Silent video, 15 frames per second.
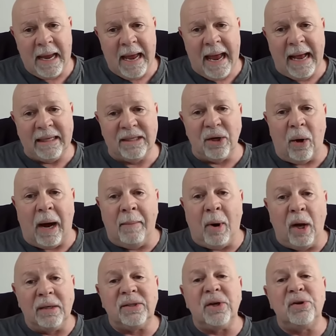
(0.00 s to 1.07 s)
And so I'm
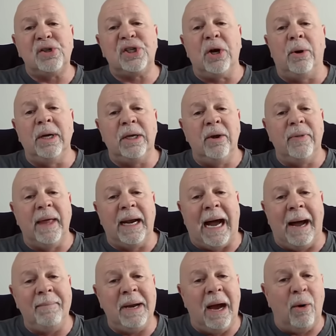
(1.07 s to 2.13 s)
also showing you that
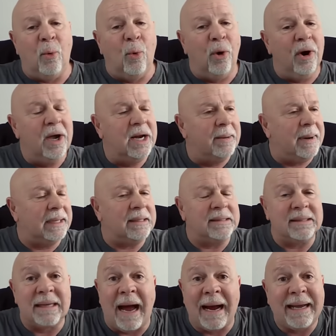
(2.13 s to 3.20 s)
I'm not worried about the
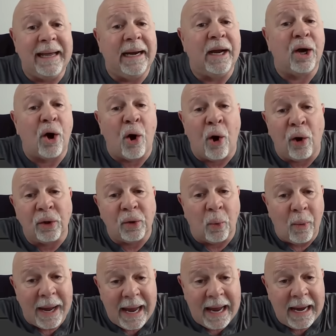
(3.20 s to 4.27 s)
stock getting called
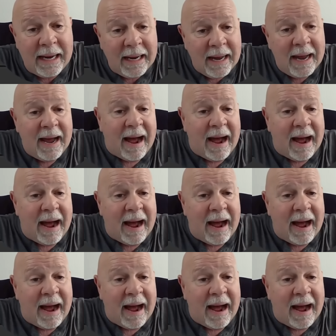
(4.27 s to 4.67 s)
away.